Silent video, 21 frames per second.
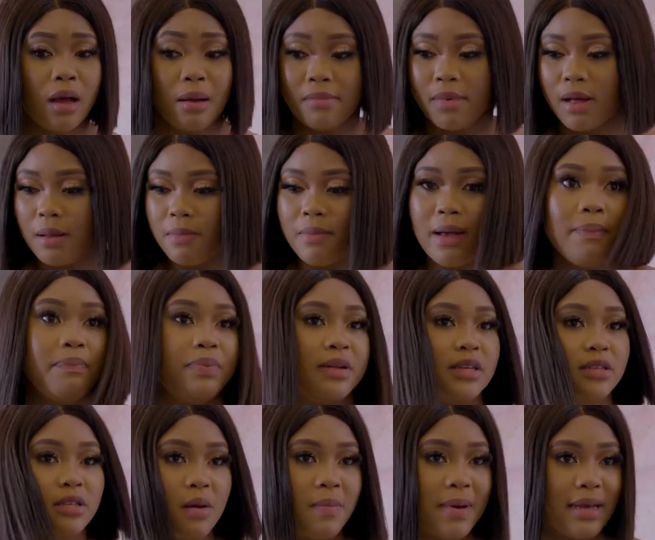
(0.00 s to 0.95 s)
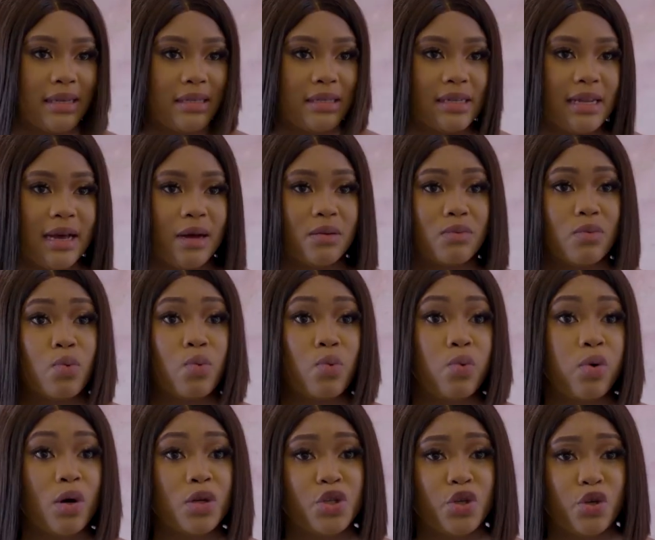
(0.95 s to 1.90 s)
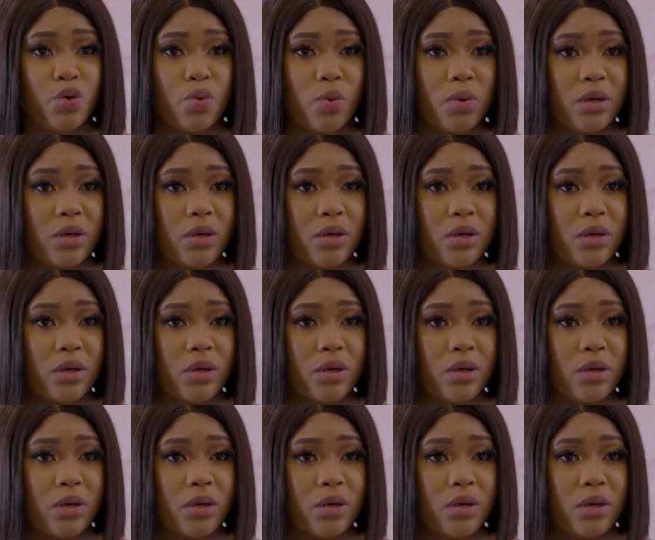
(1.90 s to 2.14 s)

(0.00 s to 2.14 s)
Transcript: Ma, please come and sit down. What do you